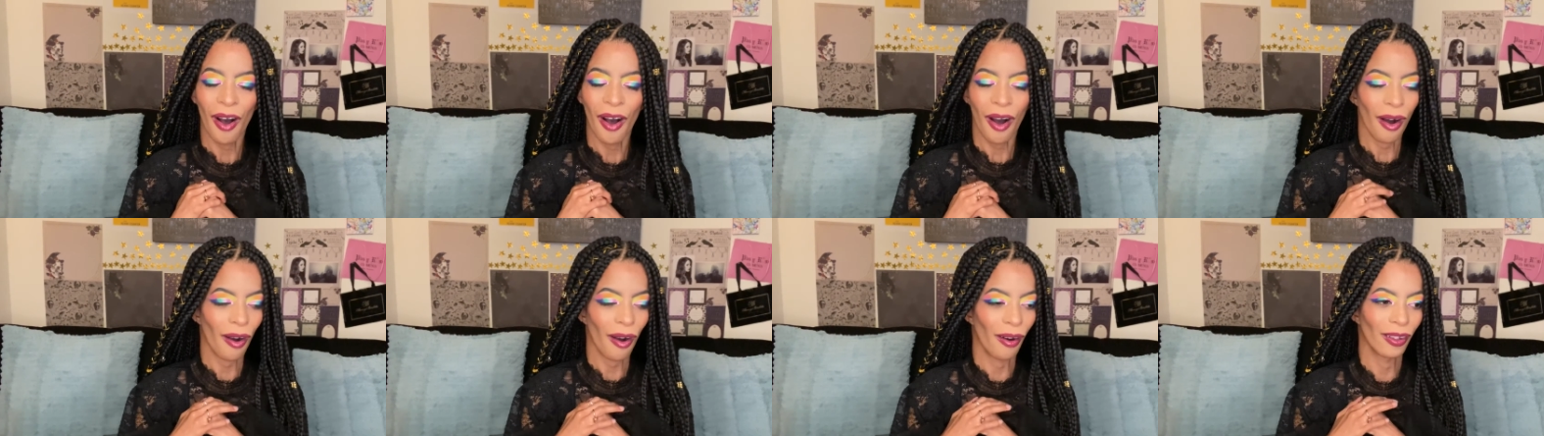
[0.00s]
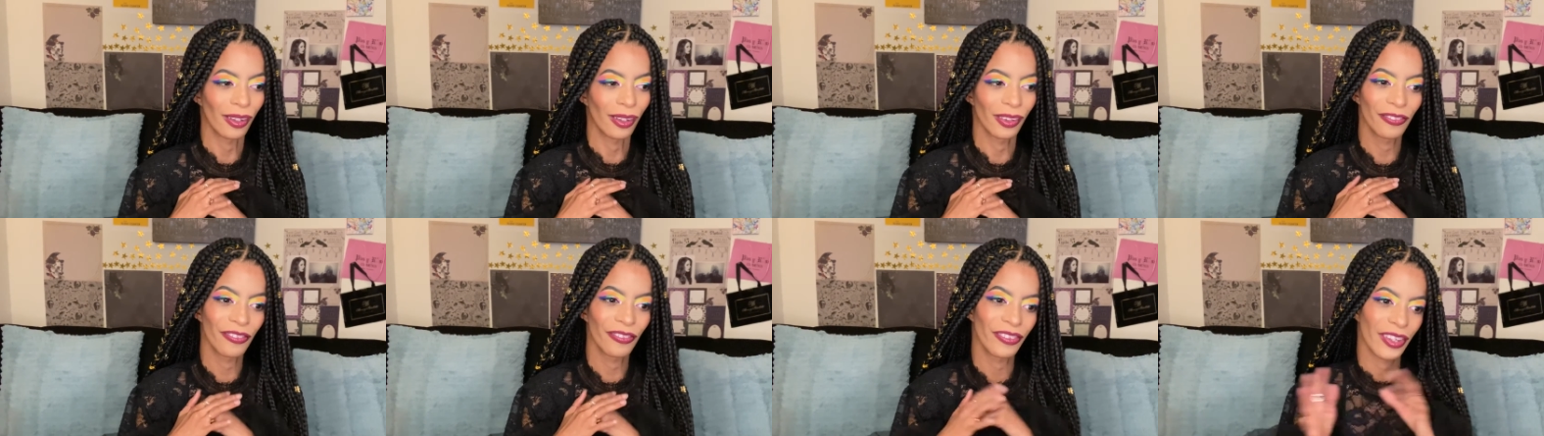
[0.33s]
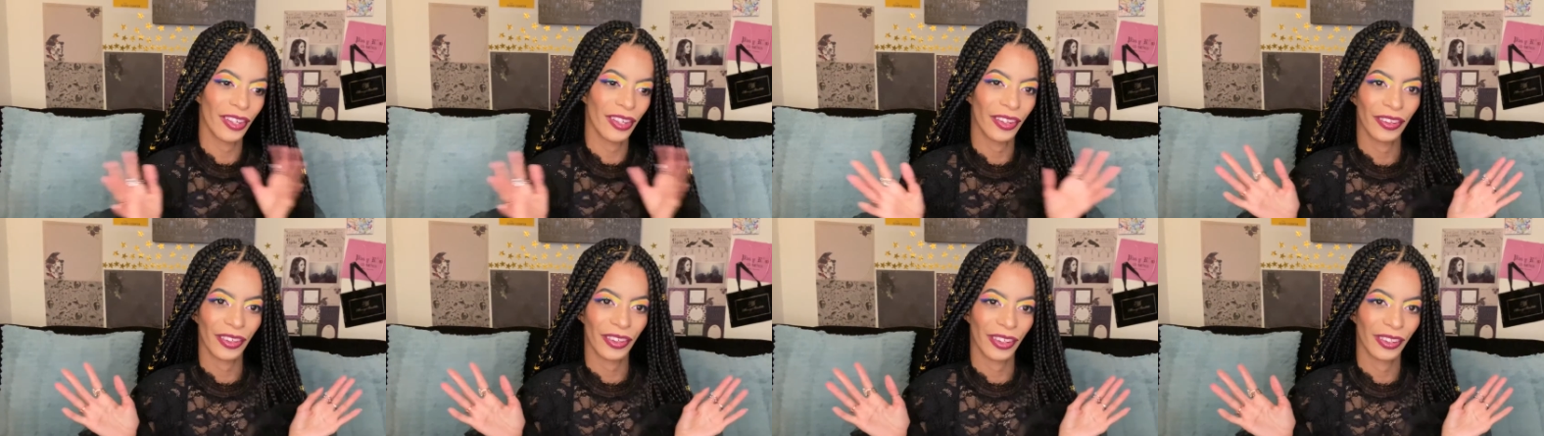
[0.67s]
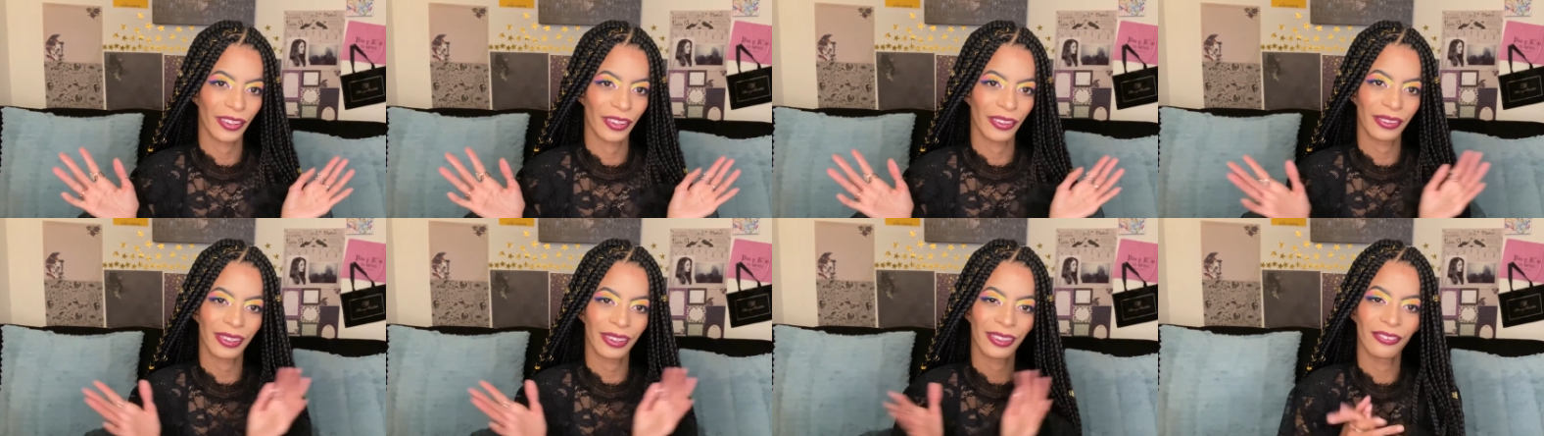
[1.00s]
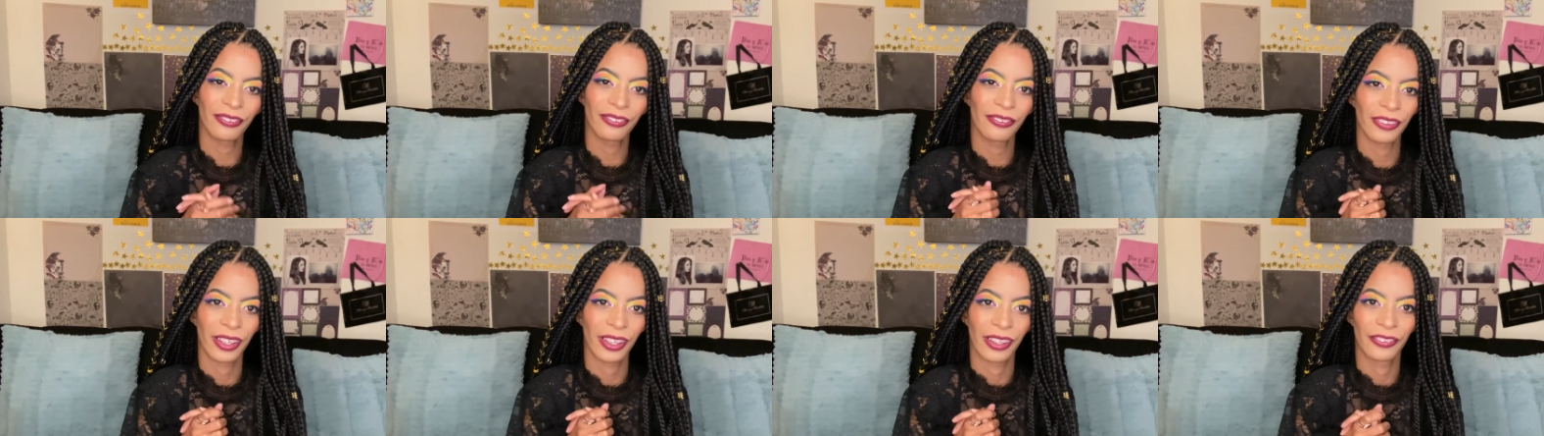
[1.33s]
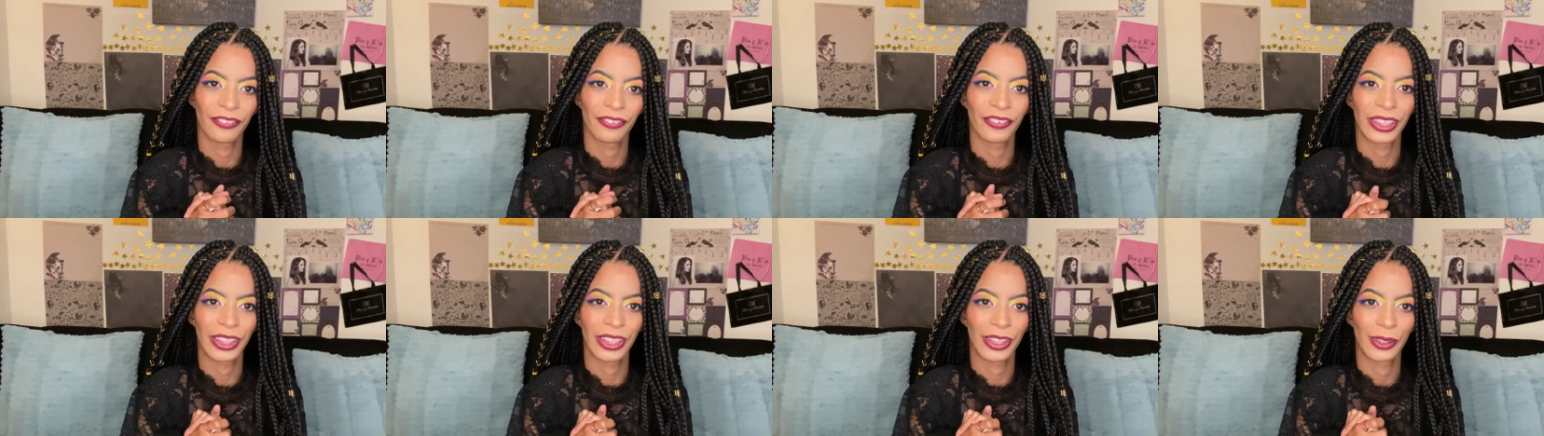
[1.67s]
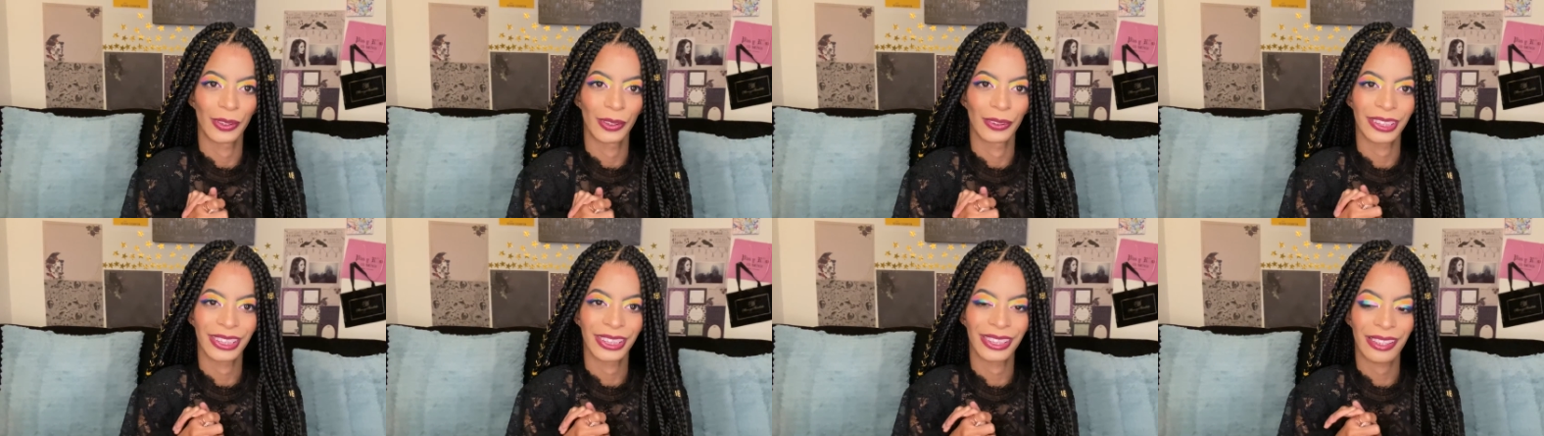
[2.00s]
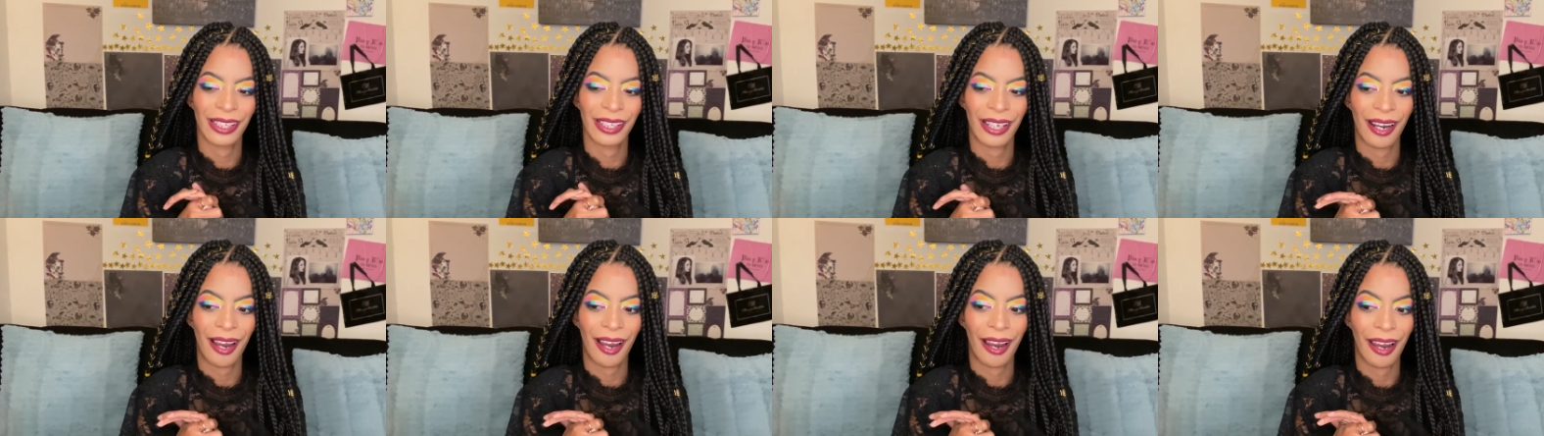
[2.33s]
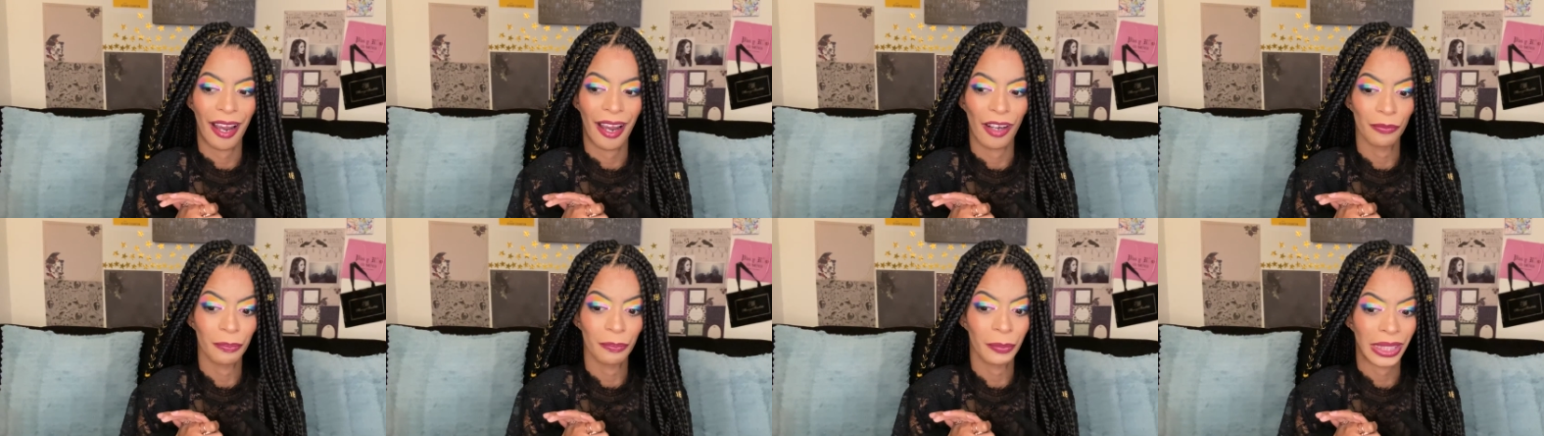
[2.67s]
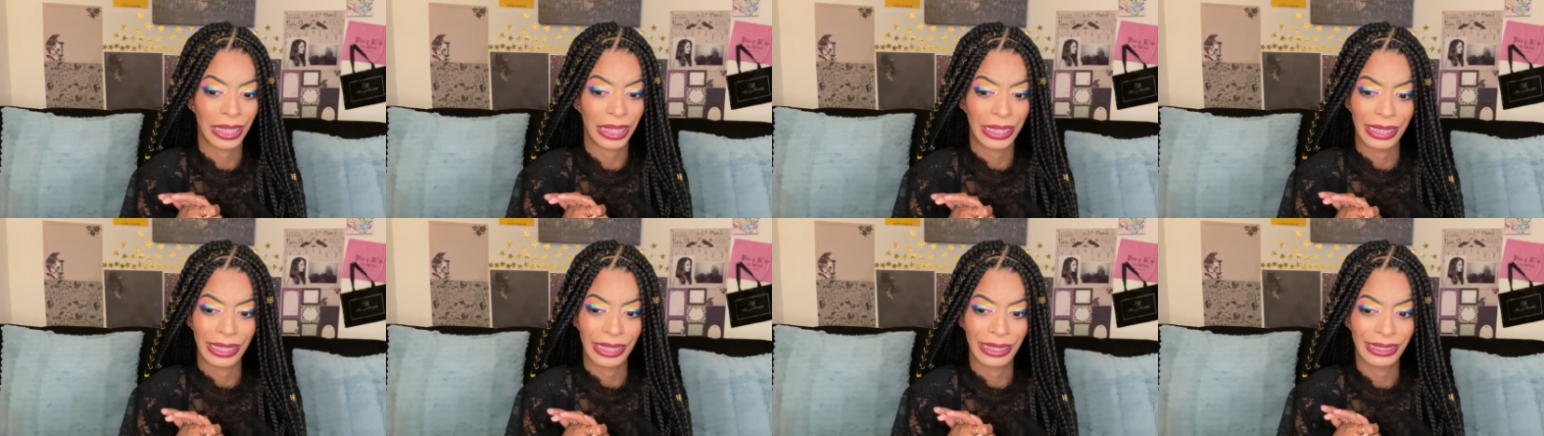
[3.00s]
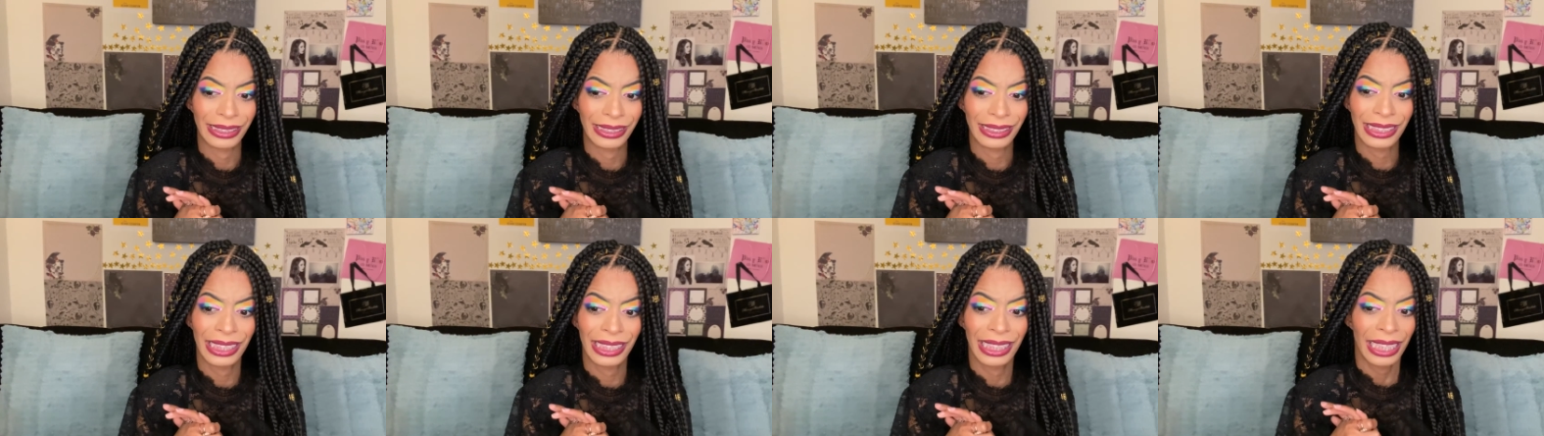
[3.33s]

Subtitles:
all of the other fun videos that I have planned.